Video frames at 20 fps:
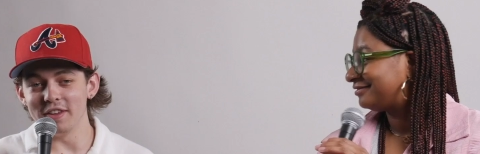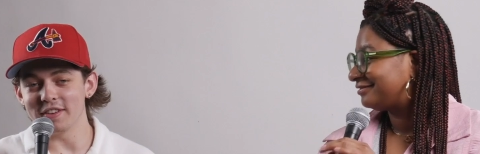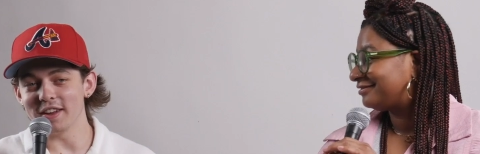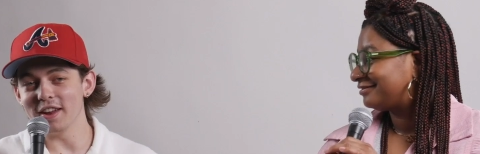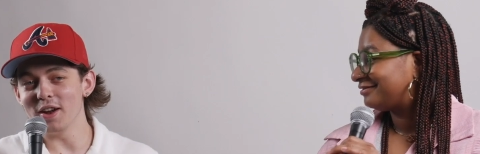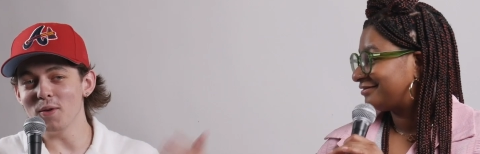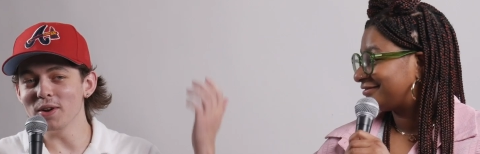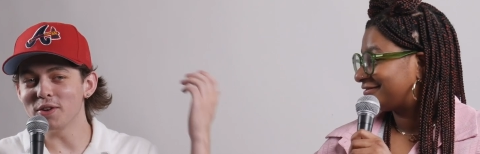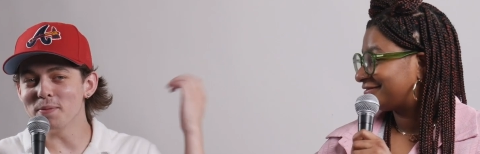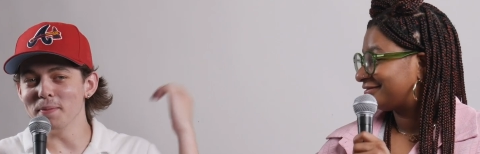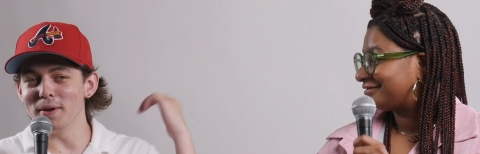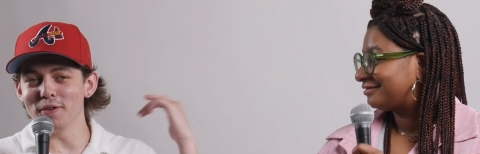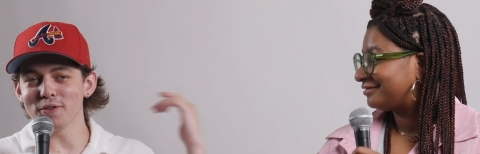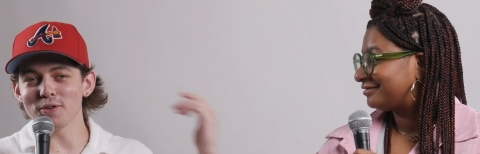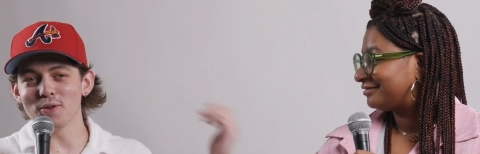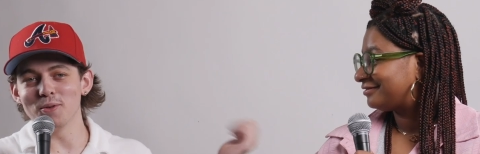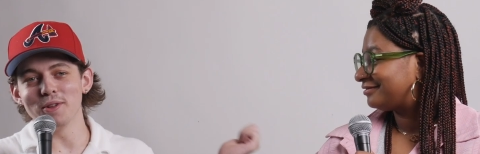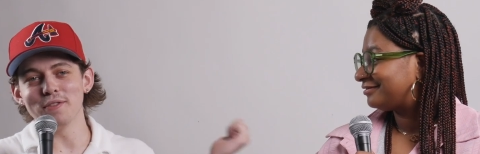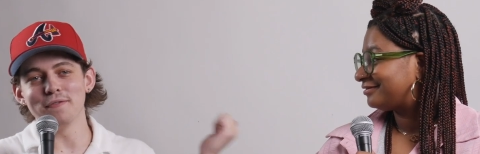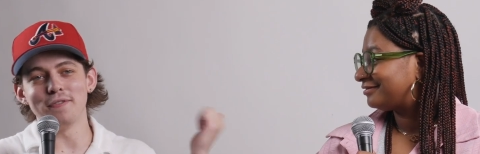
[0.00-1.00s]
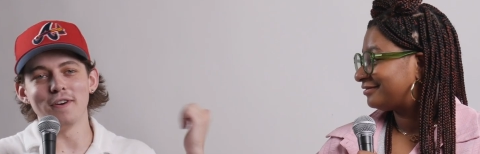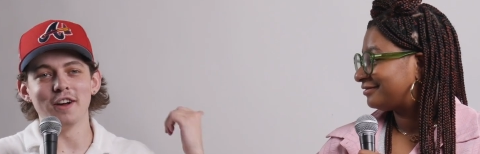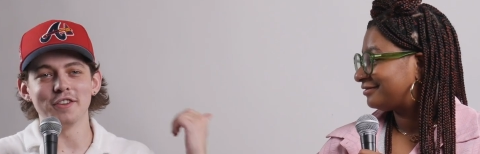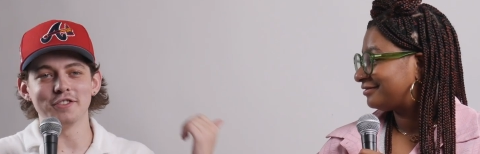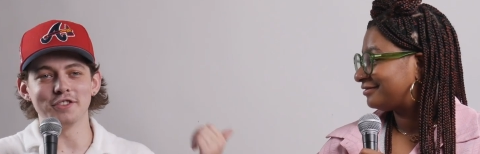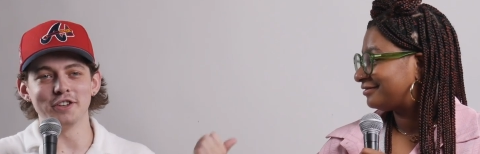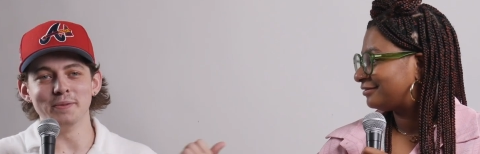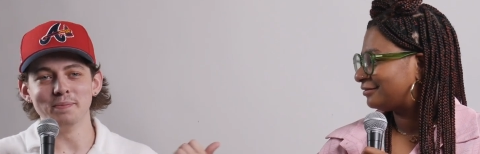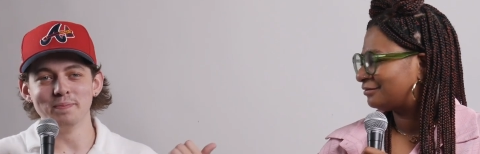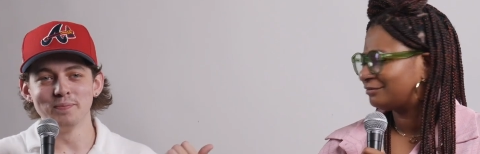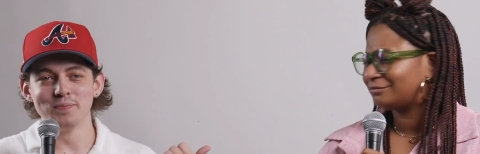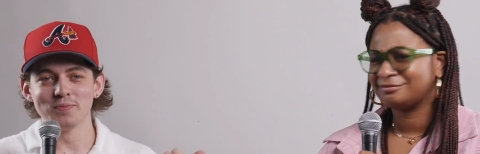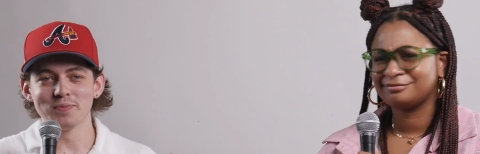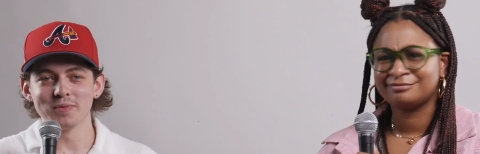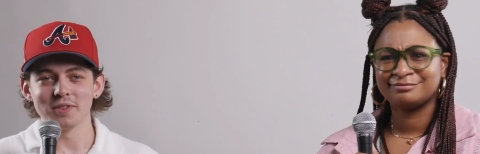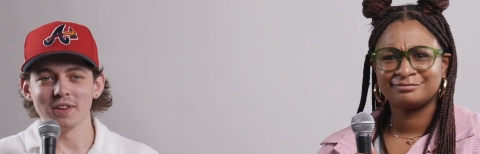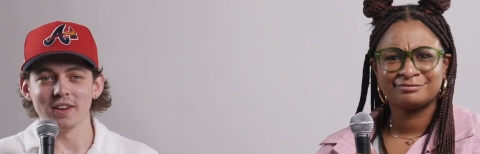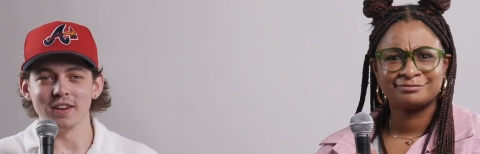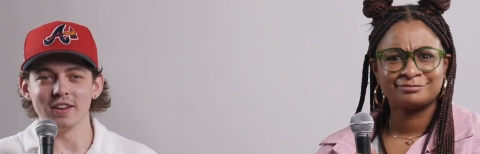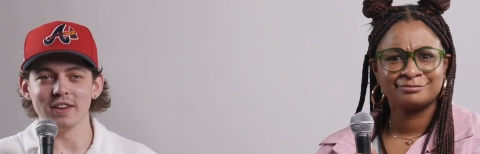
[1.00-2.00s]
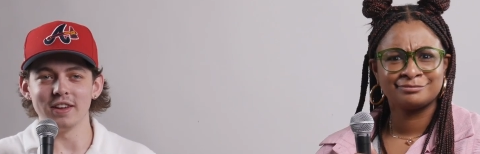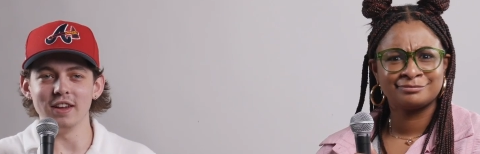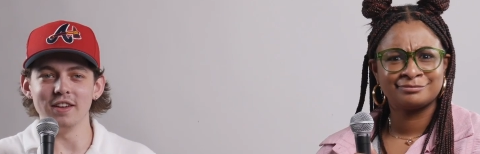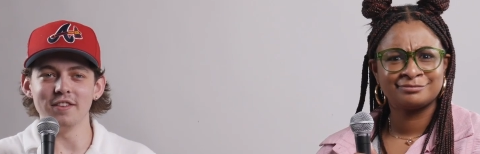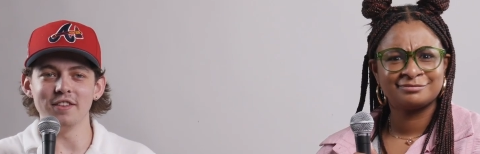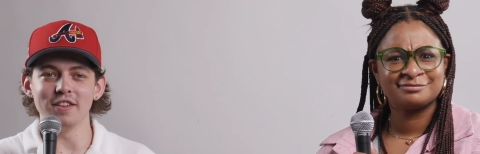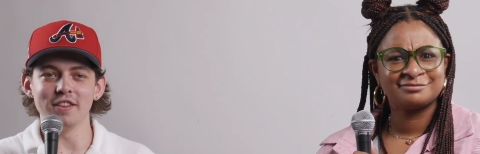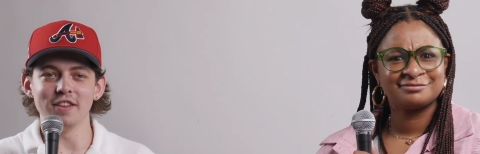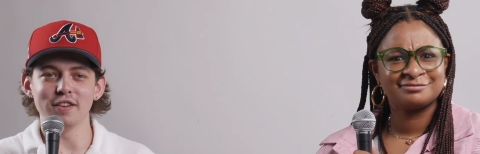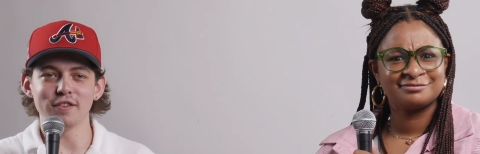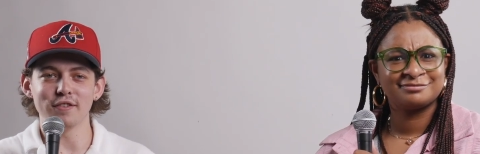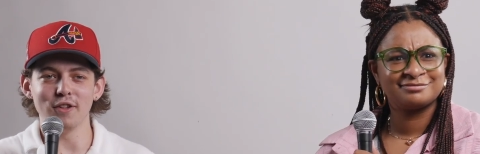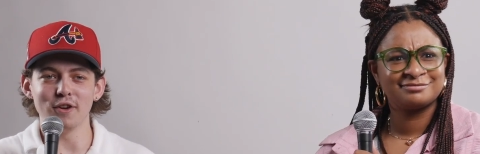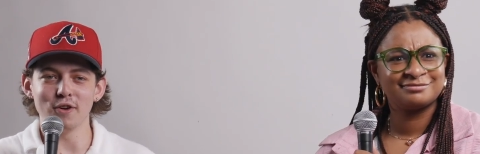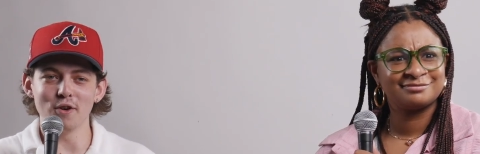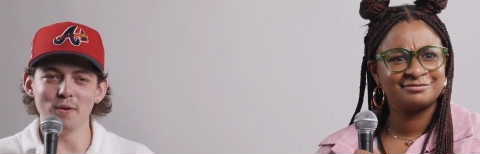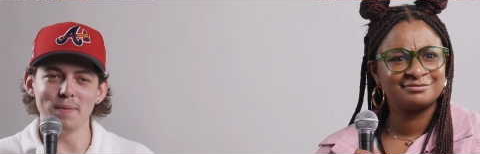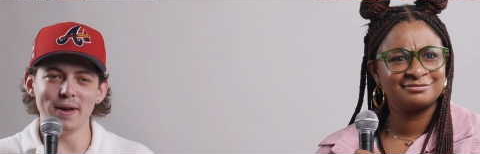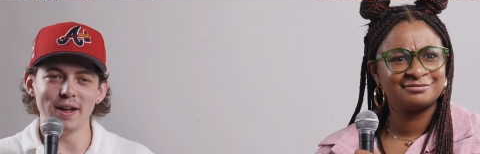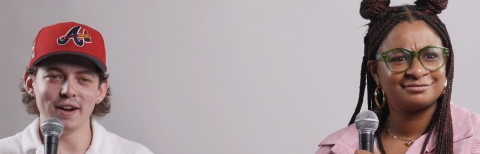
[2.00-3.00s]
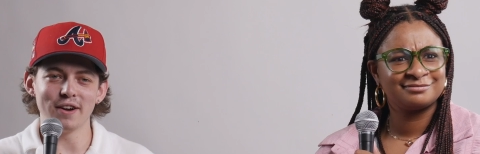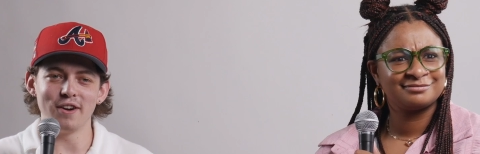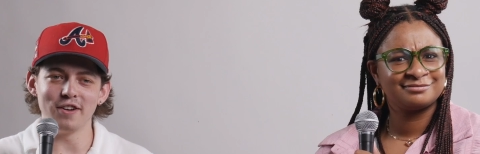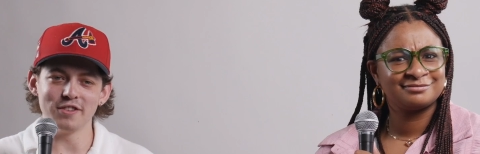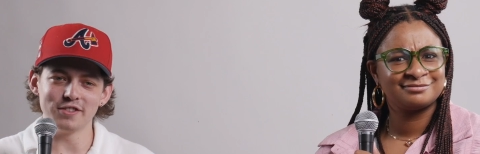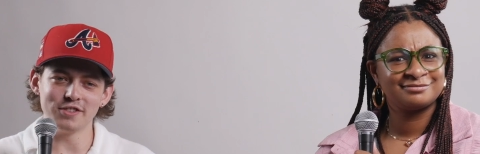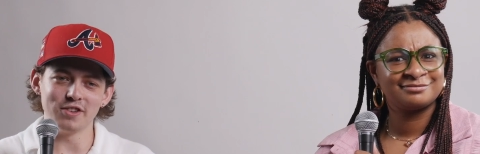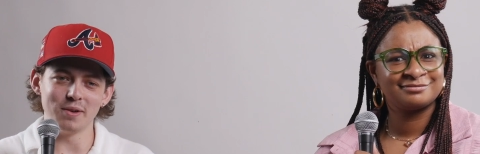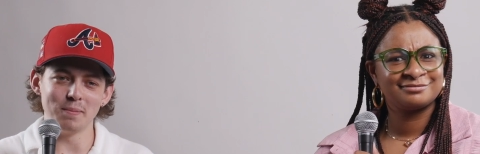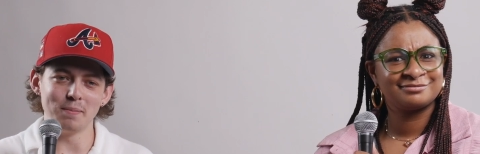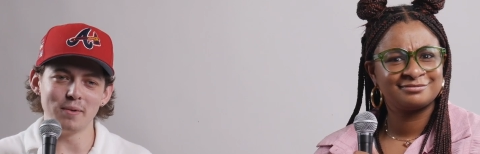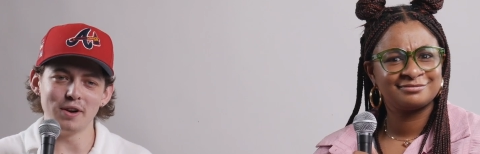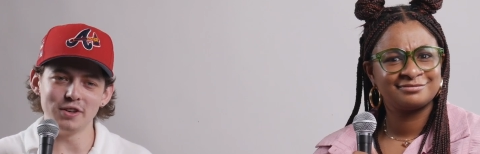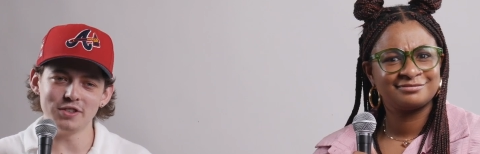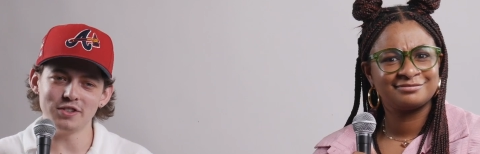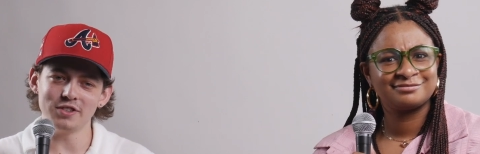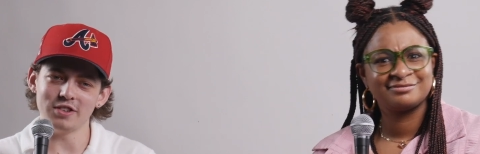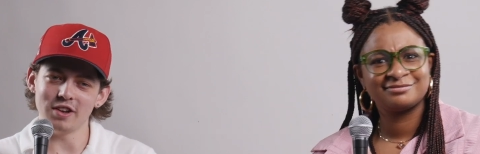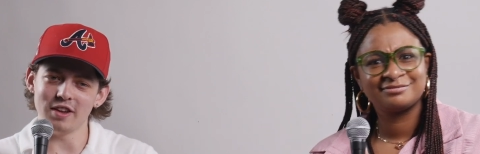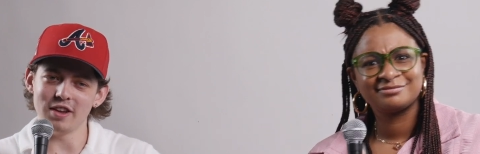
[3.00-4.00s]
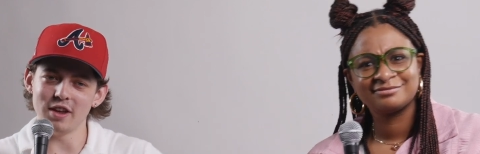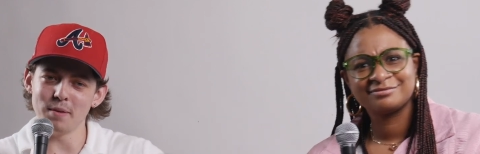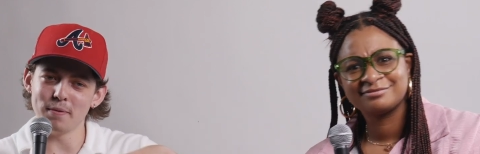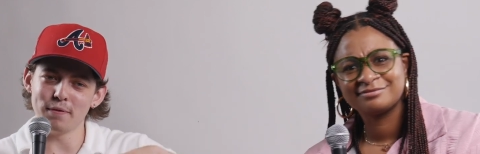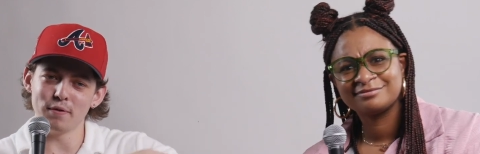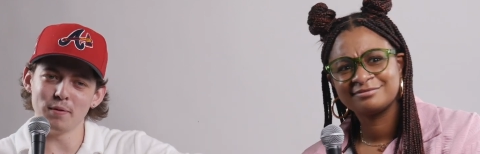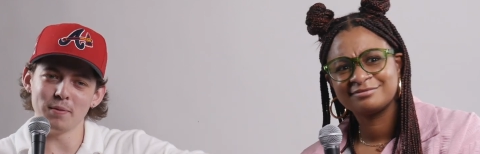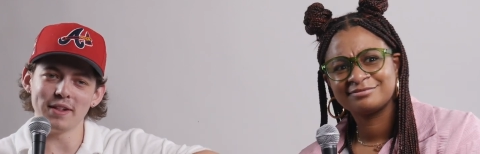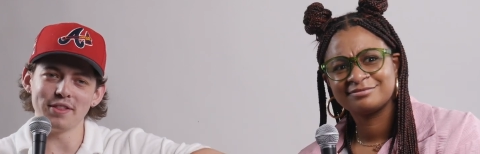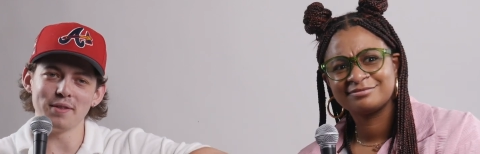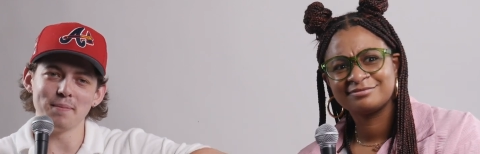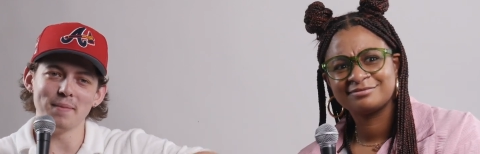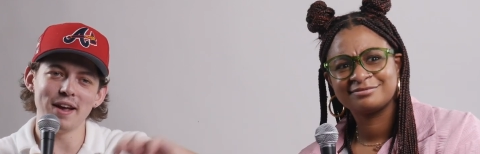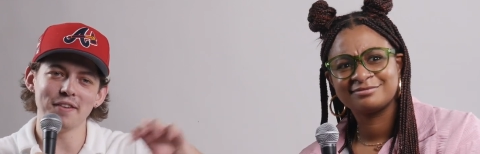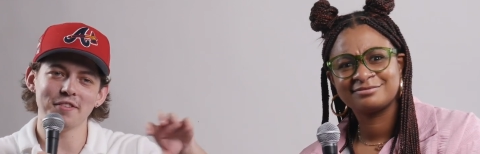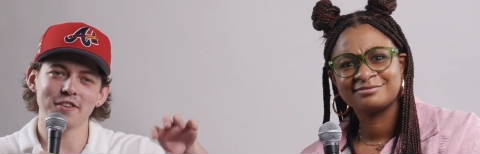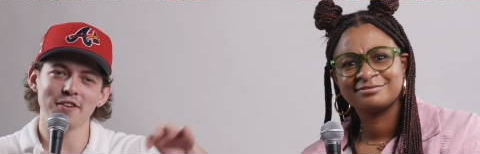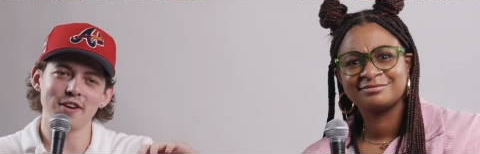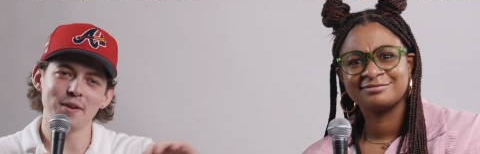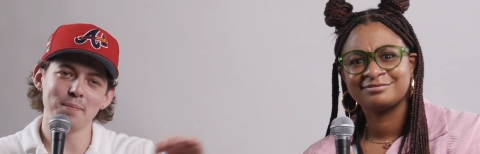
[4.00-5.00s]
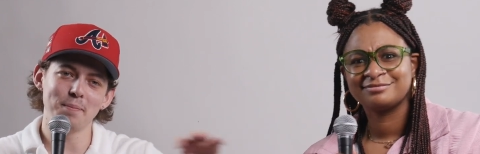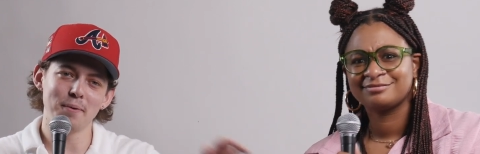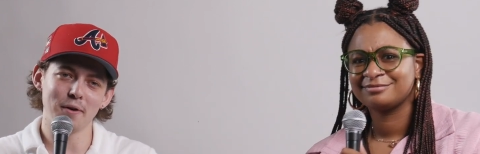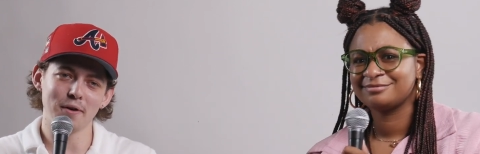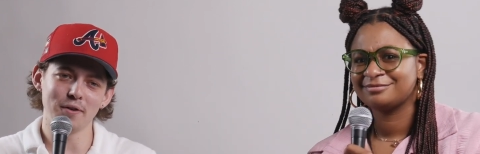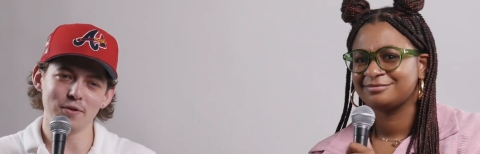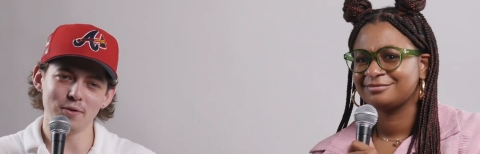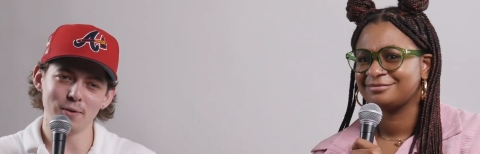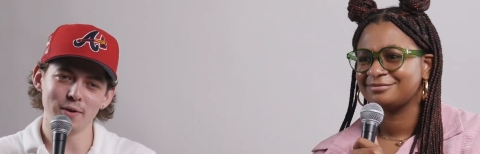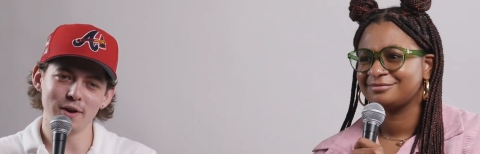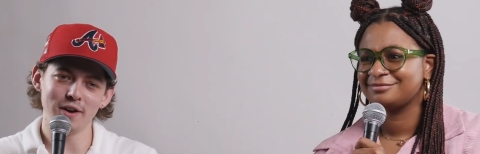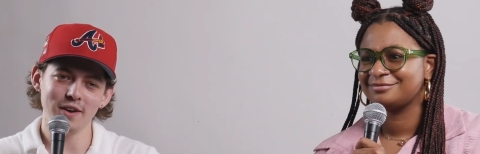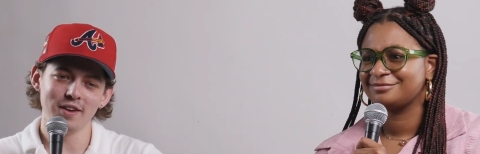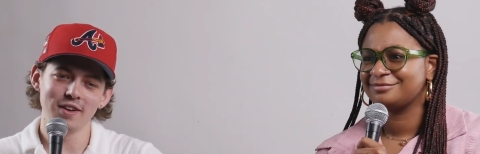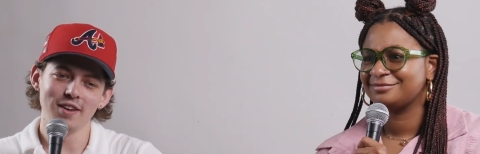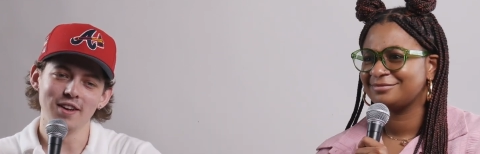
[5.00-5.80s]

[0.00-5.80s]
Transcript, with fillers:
Speaker 1: this kid I went to middle school with, Foster. He's in this local band called Strumbrush. He performed at the Masquerade Purgatory.